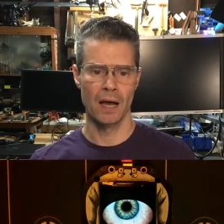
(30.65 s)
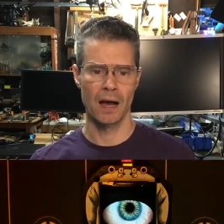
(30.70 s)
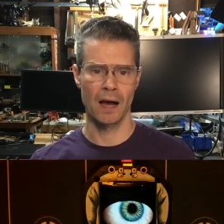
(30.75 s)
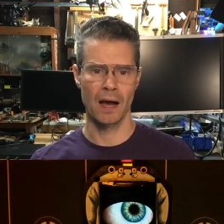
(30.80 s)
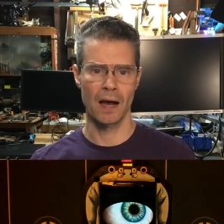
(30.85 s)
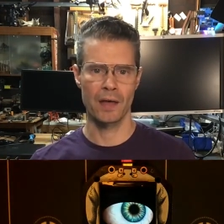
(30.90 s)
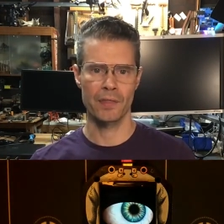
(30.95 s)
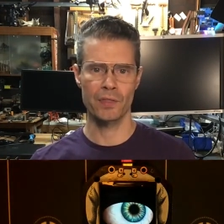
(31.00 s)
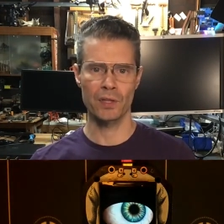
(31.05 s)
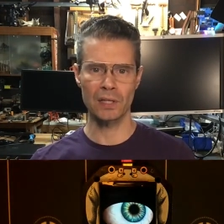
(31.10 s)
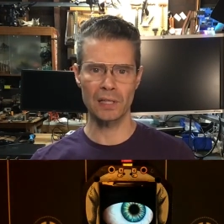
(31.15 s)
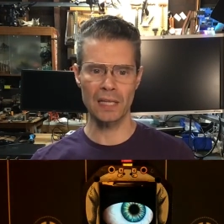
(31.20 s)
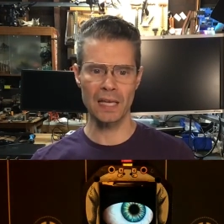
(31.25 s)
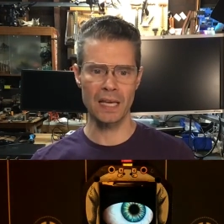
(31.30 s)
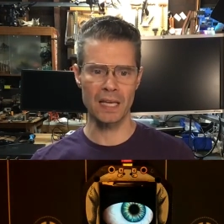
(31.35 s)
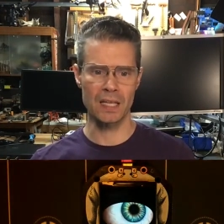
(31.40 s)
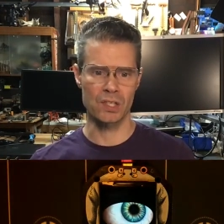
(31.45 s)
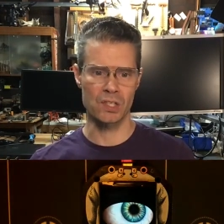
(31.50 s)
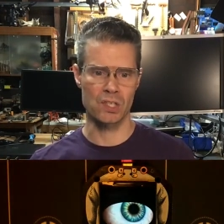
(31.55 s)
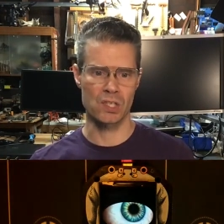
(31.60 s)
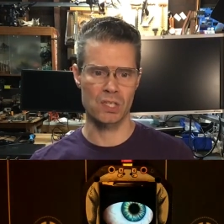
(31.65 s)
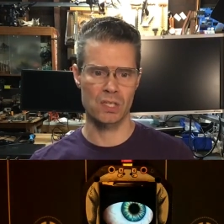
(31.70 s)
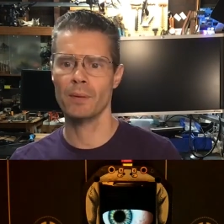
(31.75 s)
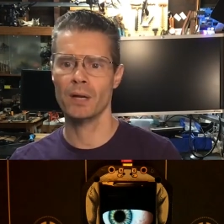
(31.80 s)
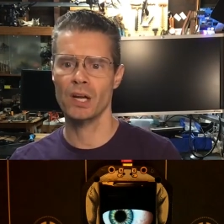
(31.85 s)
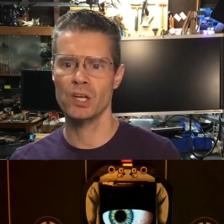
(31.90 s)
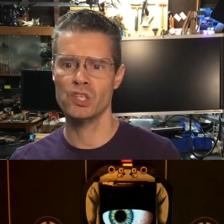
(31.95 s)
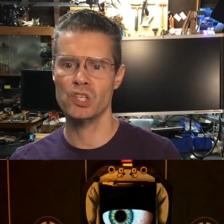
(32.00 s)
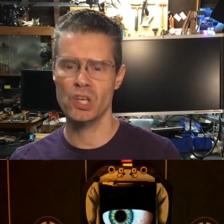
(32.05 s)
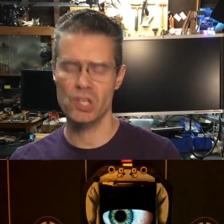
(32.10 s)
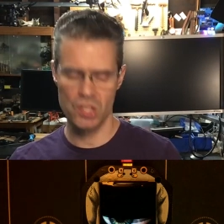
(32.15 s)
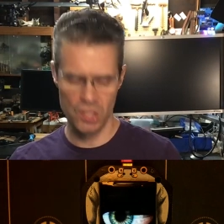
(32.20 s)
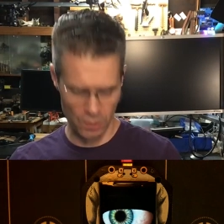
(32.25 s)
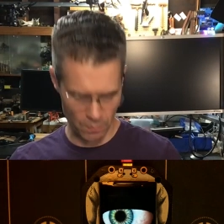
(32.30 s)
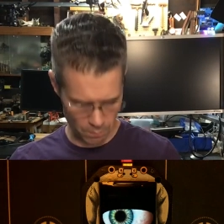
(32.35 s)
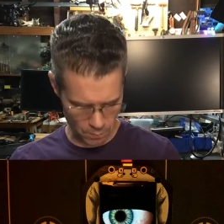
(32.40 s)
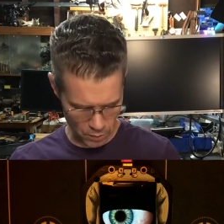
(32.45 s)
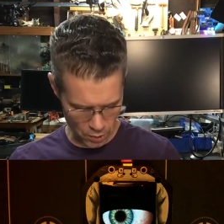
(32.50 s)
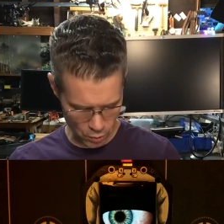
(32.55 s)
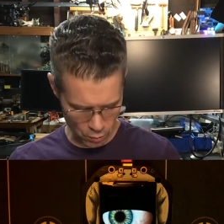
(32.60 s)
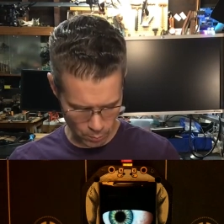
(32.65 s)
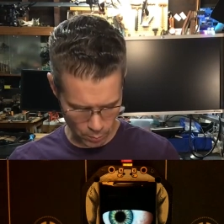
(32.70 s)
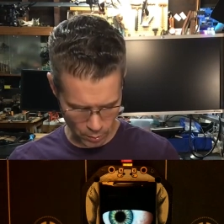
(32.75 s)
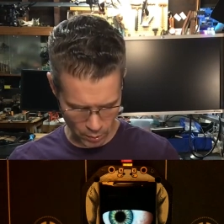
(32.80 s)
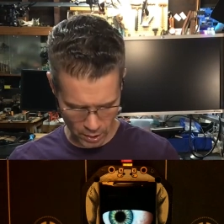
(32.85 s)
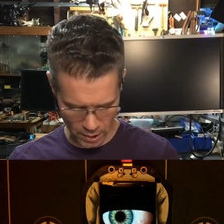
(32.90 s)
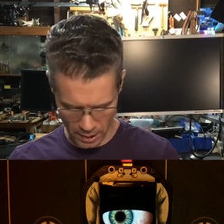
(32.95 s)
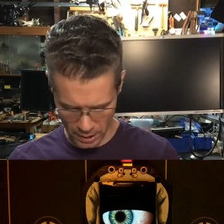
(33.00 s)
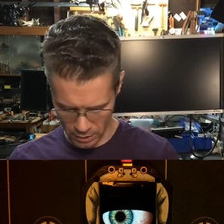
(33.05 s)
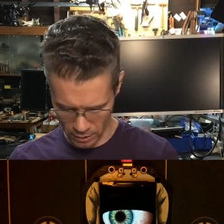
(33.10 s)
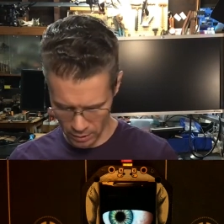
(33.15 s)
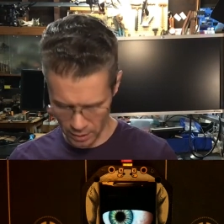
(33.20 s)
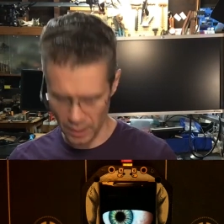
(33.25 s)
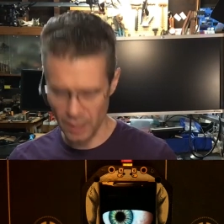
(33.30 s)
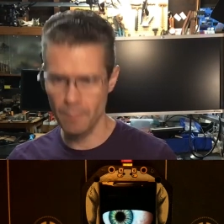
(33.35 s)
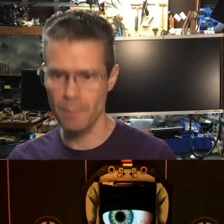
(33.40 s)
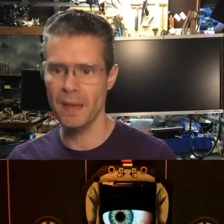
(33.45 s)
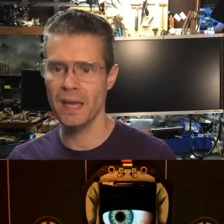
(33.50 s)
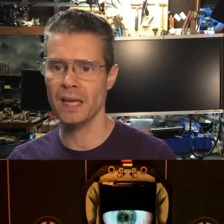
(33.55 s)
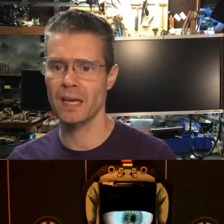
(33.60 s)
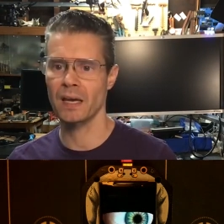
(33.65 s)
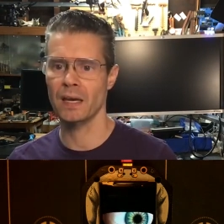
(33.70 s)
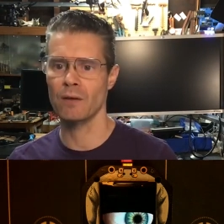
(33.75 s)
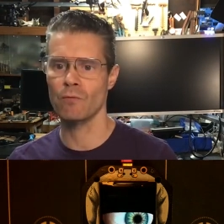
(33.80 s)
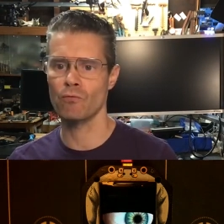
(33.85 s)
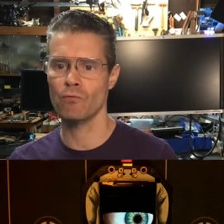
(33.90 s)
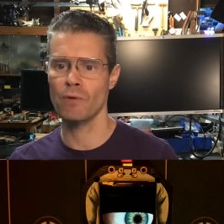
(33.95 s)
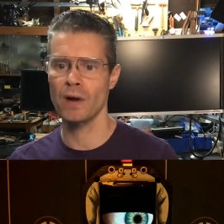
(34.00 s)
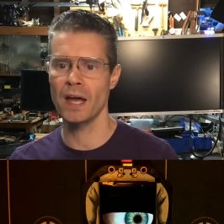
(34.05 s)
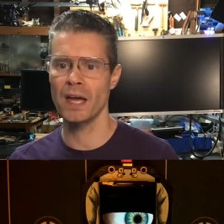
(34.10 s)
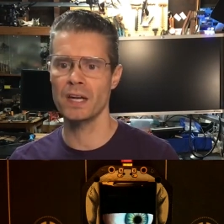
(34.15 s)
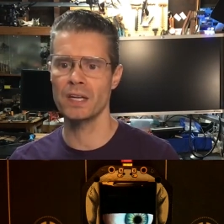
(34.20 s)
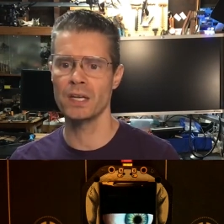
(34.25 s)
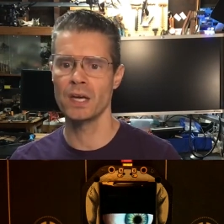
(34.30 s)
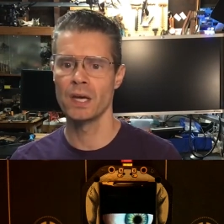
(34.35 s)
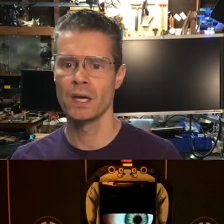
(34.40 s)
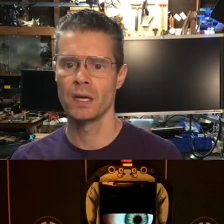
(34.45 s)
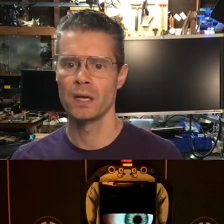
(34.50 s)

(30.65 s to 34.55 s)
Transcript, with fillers: uh, the lids, I'm gonna adjust the pupil color. I'm gonna make a red,